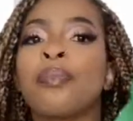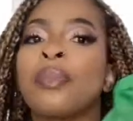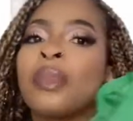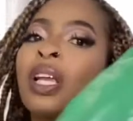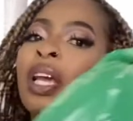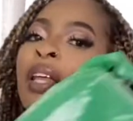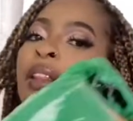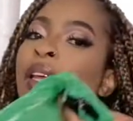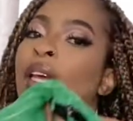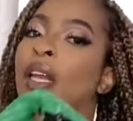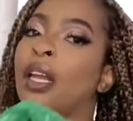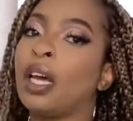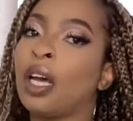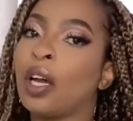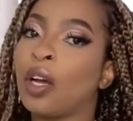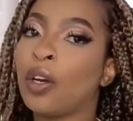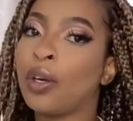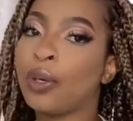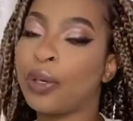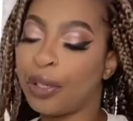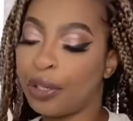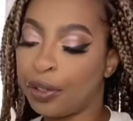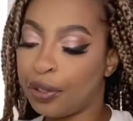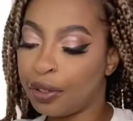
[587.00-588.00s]
and then I
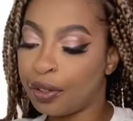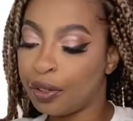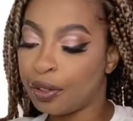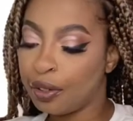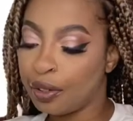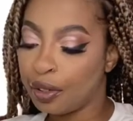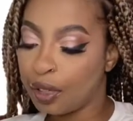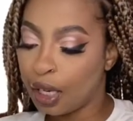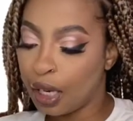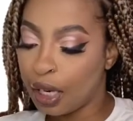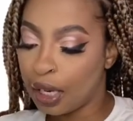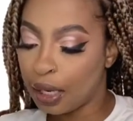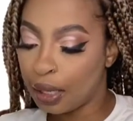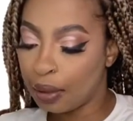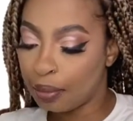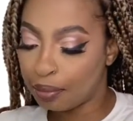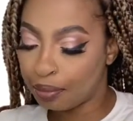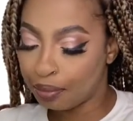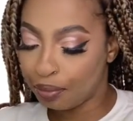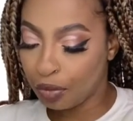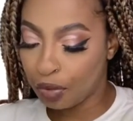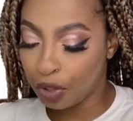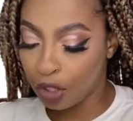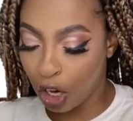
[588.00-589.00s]
couldn't
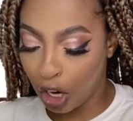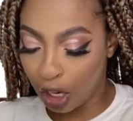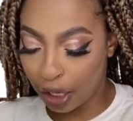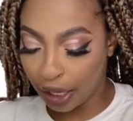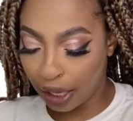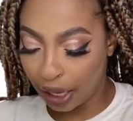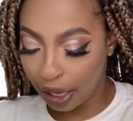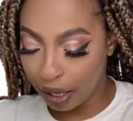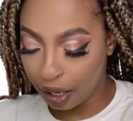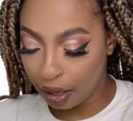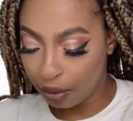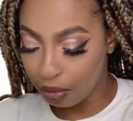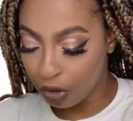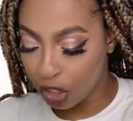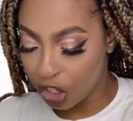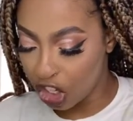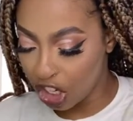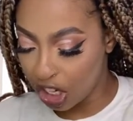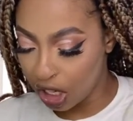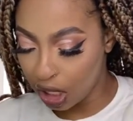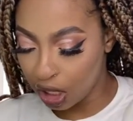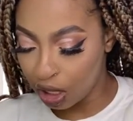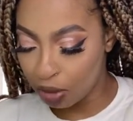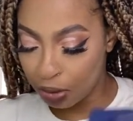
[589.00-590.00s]
not get him
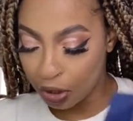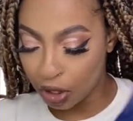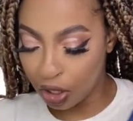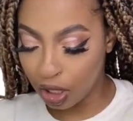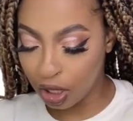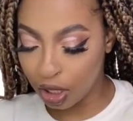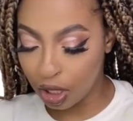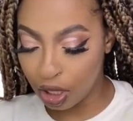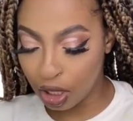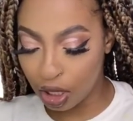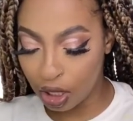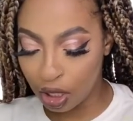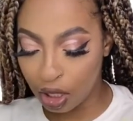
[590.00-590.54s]
jeans because